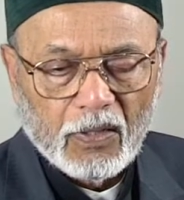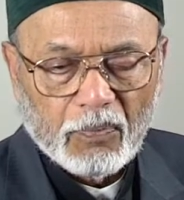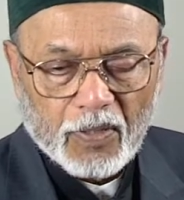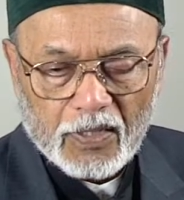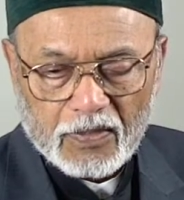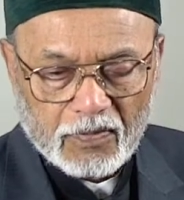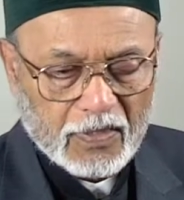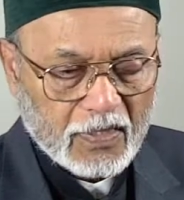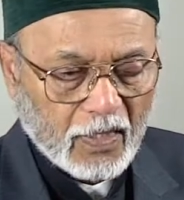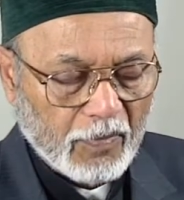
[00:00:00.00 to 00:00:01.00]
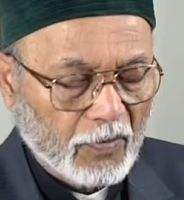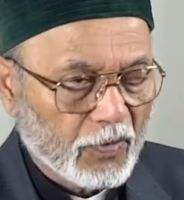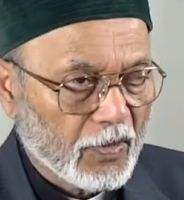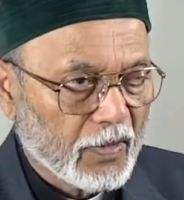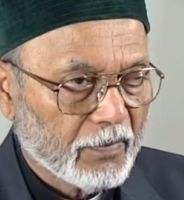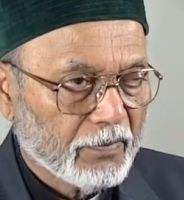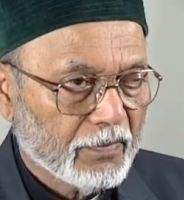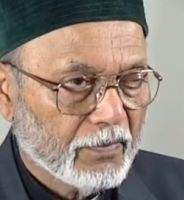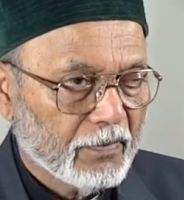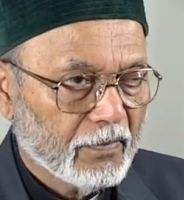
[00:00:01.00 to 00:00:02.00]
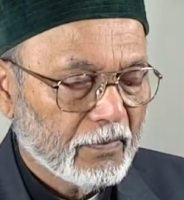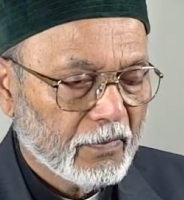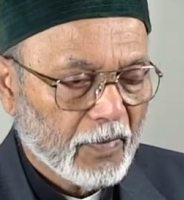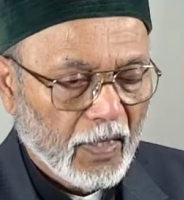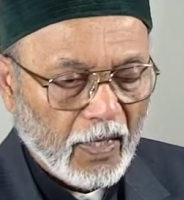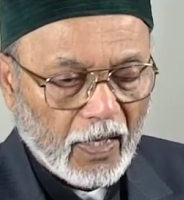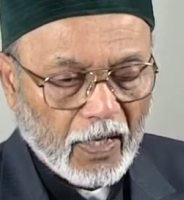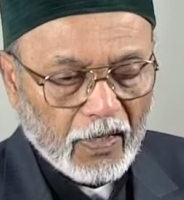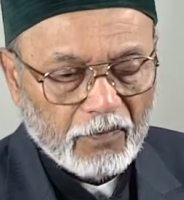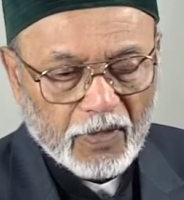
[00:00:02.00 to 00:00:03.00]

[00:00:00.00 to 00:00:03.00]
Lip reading: parts of the Islamic world and